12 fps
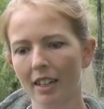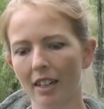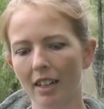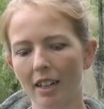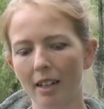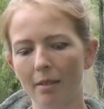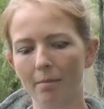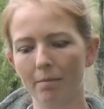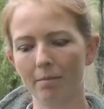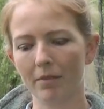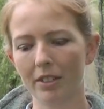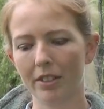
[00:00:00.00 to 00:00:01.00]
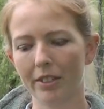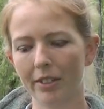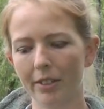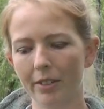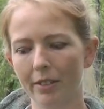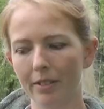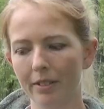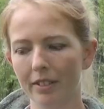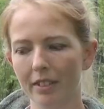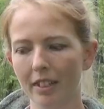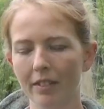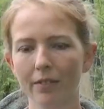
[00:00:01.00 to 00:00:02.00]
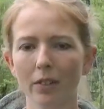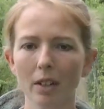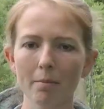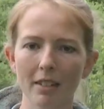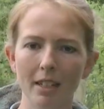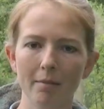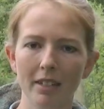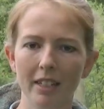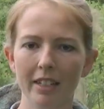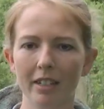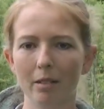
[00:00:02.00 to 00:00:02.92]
to inform them that